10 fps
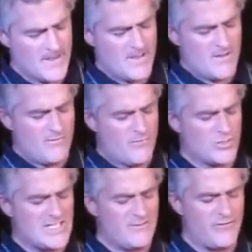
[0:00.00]

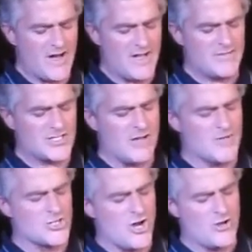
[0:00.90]
45
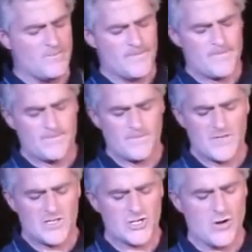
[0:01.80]
summers on,
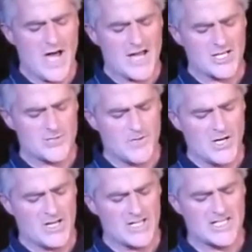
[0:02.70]

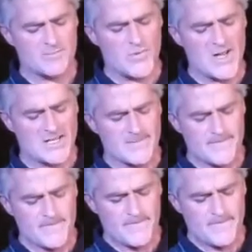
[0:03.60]
Johannesburg has spread.
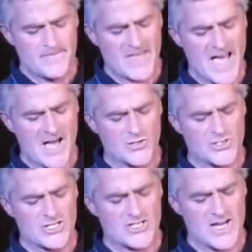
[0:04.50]
The
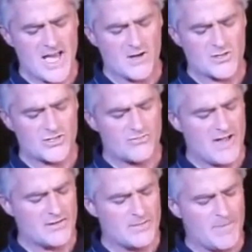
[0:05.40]
house is now
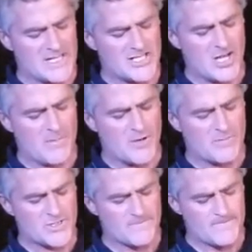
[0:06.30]
surrounded by
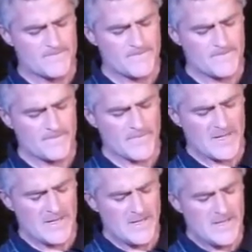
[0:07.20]
suburbs.
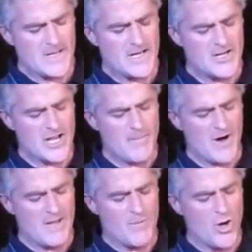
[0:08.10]
A
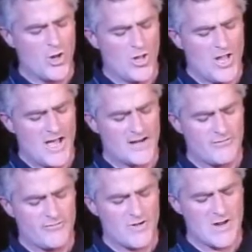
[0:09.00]
nearby mall and a
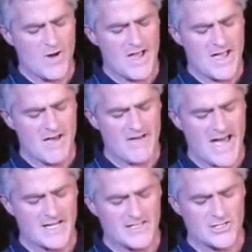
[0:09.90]
freeway have
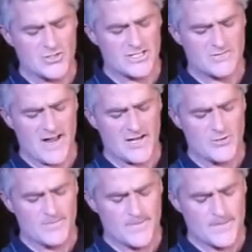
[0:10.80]
added to its value.
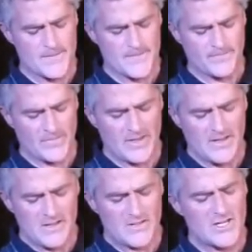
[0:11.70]

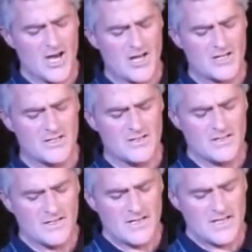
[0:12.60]
The garden
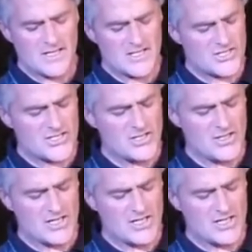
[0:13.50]
is still a